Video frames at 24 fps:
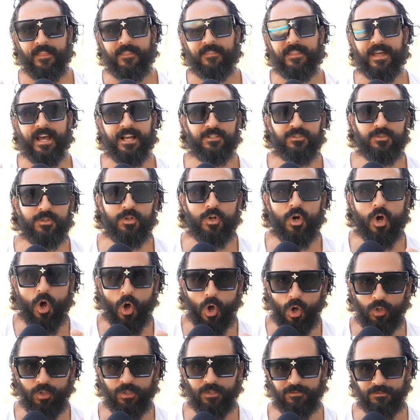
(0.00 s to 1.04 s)
That's what
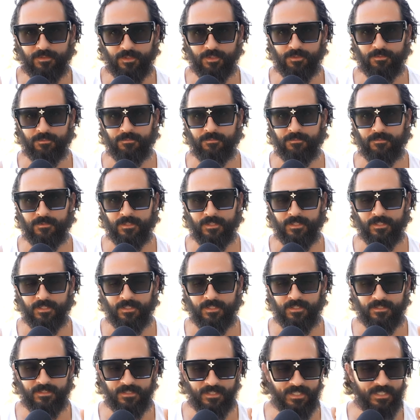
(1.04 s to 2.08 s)
all of you
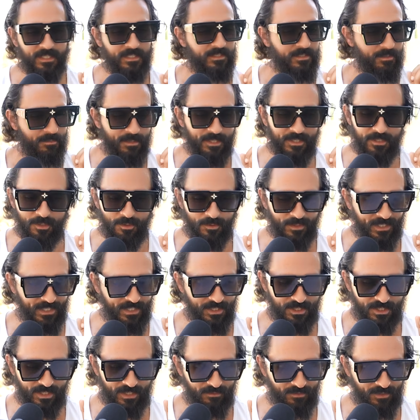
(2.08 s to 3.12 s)
need to be doing
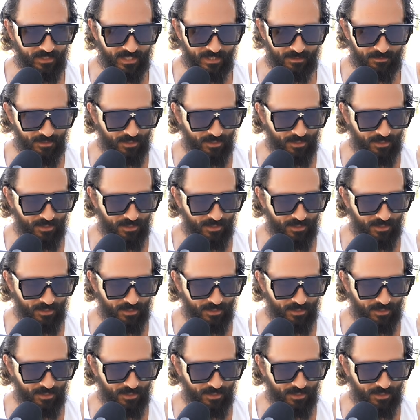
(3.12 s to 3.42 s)
each and every day.